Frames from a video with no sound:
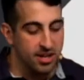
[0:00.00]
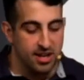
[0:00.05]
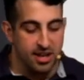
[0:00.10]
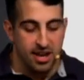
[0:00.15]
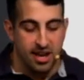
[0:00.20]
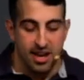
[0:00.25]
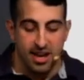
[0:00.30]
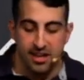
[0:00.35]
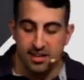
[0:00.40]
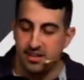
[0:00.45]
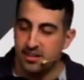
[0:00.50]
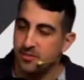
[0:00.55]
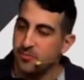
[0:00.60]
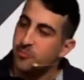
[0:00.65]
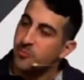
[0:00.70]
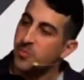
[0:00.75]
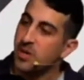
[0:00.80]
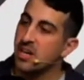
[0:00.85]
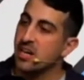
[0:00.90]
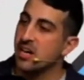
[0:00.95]
And
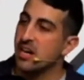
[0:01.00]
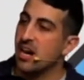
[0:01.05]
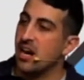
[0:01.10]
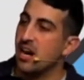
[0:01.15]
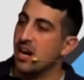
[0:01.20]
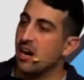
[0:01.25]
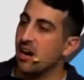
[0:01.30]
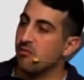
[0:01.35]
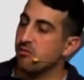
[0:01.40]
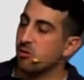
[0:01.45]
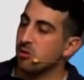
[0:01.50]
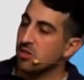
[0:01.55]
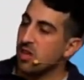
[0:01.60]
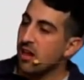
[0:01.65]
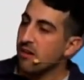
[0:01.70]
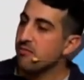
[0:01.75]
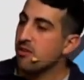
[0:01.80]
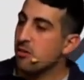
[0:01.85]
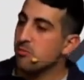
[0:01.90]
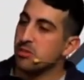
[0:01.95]
for a lot of
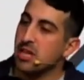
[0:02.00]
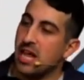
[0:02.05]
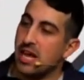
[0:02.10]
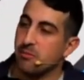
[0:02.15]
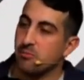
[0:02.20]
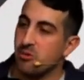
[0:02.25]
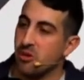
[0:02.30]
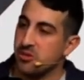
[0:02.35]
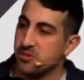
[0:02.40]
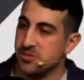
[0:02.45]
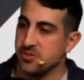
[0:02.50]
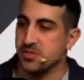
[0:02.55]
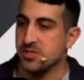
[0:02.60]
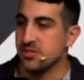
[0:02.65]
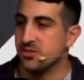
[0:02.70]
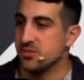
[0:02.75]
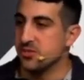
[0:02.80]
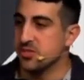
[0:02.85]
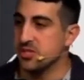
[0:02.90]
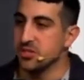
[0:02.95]
our black brothers and
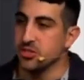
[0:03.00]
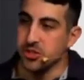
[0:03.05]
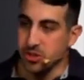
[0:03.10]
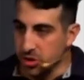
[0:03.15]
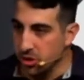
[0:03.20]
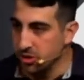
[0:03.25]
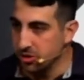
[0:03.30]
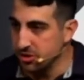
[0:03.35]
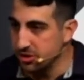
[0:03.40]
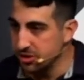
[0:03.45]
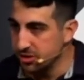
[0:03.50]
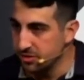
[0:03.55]
sisters in the church,